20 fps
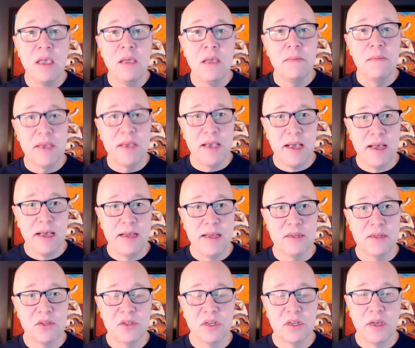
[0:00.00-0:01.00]

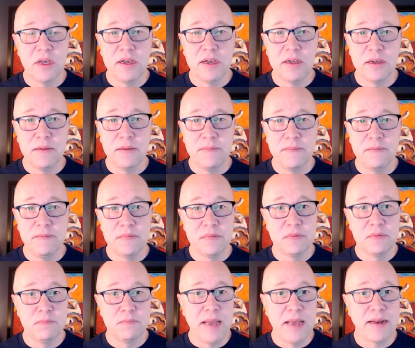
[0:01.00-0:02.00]
because
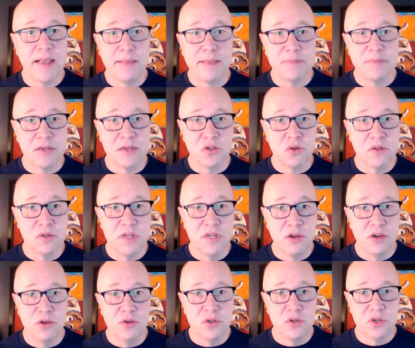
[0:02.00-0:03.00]
MadCap Central didn't
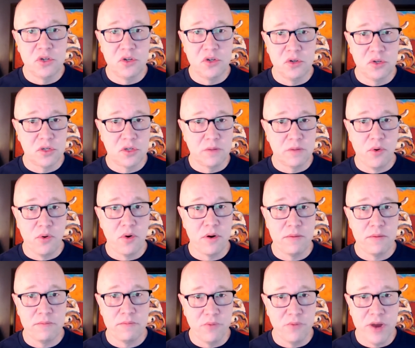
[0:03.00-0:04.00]
used to
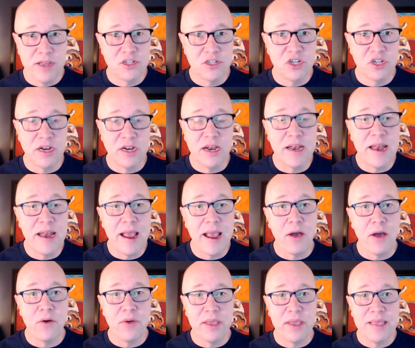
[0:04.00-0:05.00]
support branching, and
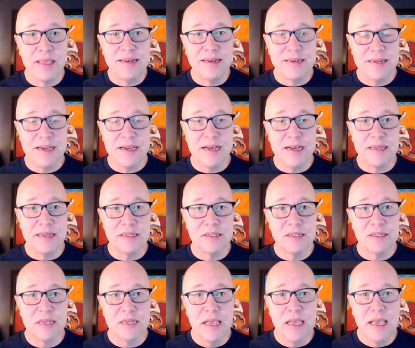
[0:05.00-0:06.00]
now it
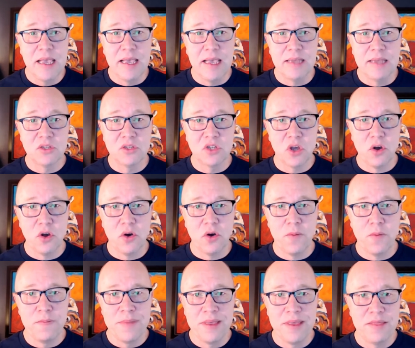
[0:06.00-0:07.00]
does. And
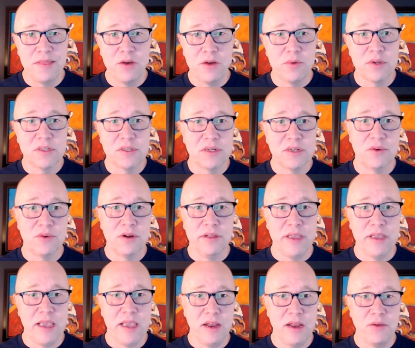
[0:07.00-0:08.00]
so there wasn't
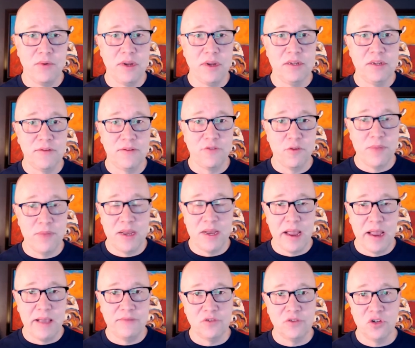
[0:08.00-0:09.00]
really any reason for me to
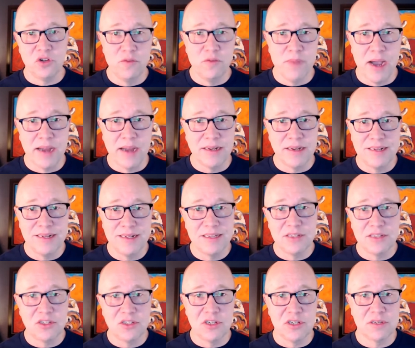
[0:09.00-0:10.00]
have 2 bindings.
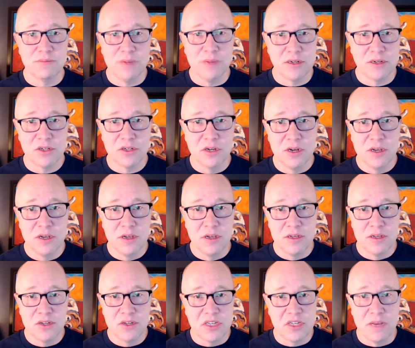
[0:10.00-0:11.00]
It's just much
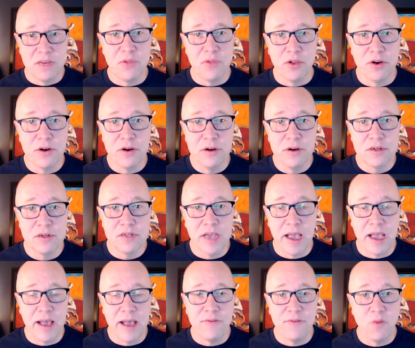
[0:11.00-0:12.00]
simpler to
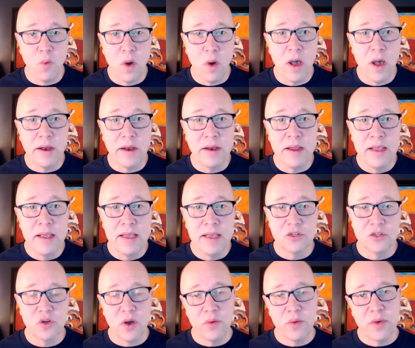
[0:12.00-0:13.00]
have one.
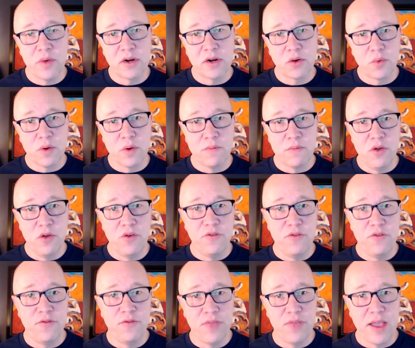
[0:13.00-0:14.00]
And so I wanted to
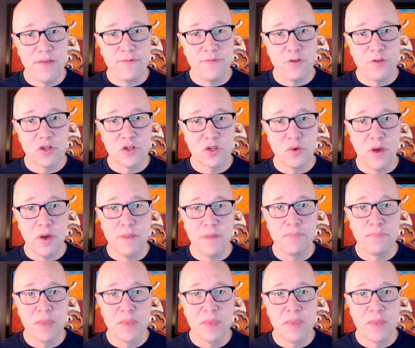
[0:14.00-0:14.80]
remove that first one.